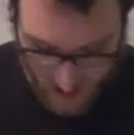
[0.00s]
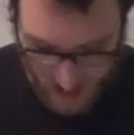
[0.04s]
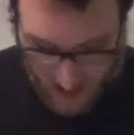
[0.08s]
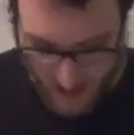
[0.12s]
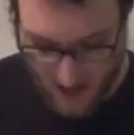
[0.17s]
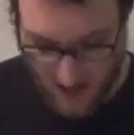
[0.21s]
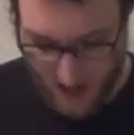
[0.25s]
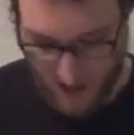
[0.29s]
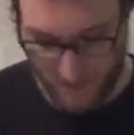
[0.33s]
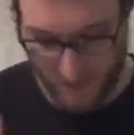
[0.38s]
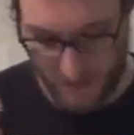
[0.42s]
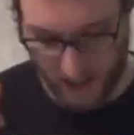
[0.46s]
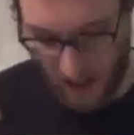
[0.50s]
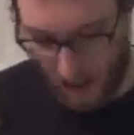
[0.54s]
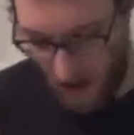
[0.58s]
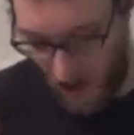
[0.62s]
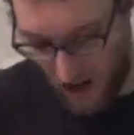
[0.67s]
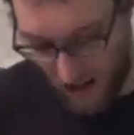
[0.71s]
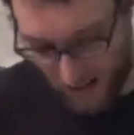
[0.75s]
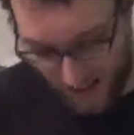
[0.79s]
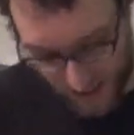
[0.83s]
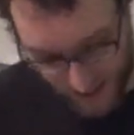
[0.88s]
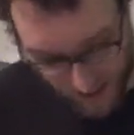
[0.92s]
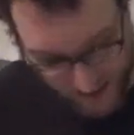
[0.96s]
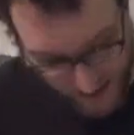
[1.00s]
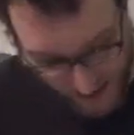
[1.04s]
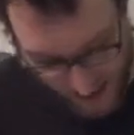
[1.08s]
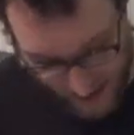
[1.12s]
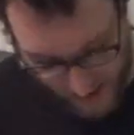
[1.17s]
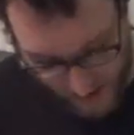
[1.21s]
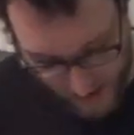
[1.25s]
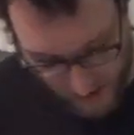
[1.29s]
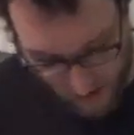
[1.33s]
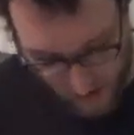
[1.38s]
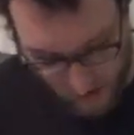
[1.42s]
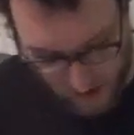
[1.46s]
Um, the author
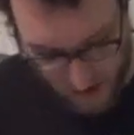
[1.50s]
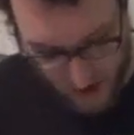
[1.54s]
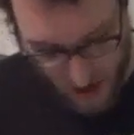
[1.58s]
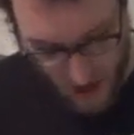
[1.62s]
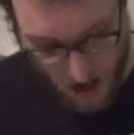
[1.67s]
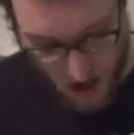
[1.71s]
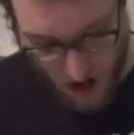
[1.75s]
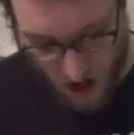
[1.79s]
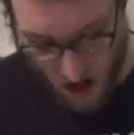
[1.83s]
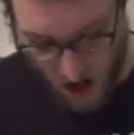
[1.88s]
then goes